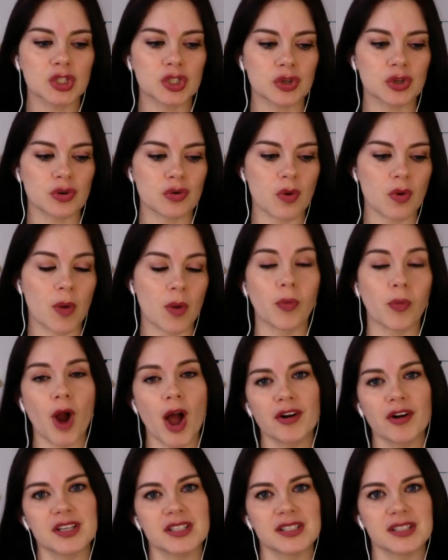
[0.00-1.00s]
to a
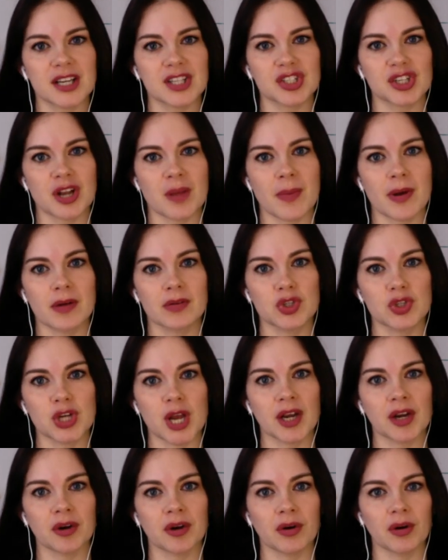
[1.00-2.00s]
broader discussion about
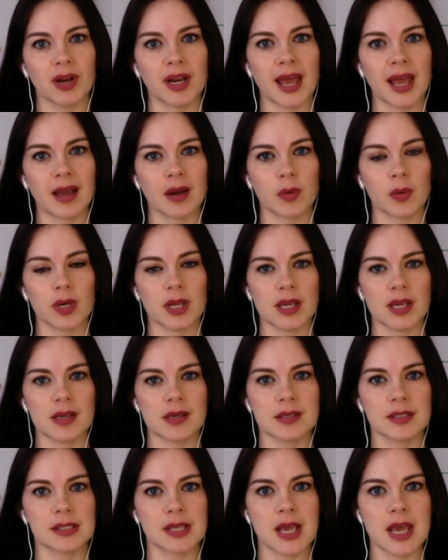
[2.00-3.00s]
gender
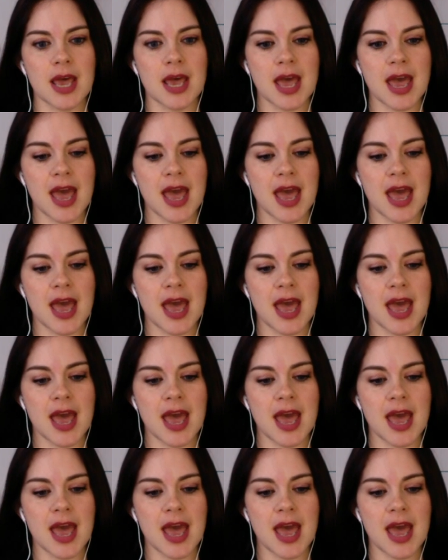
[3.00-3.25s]
inequities.